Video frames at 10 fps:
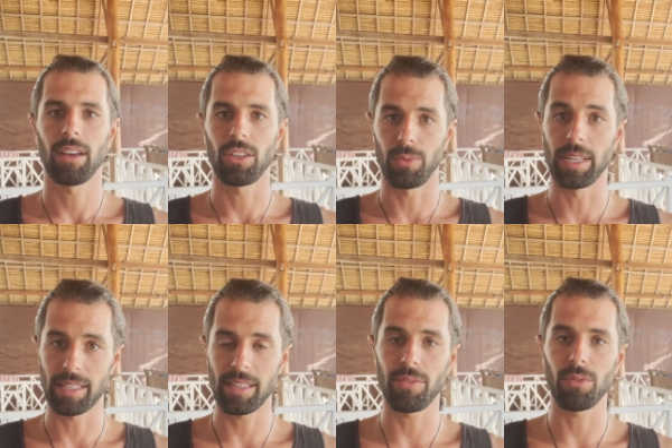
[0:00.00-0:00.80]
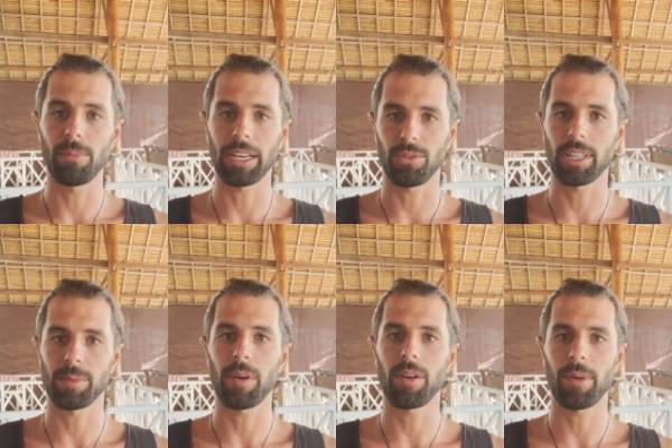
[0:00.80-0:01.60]
You will see if you make your
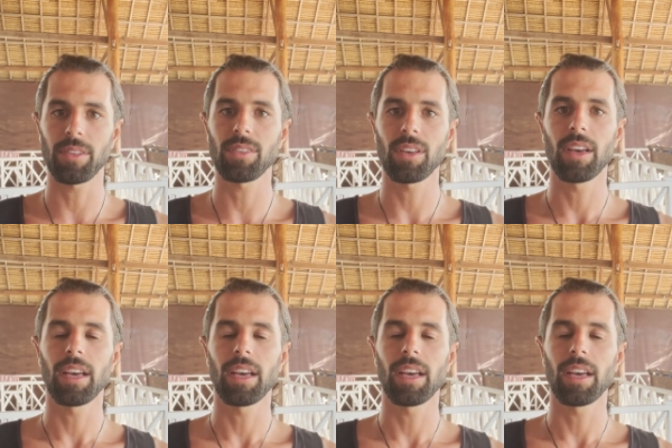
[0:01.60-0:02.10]
experiments,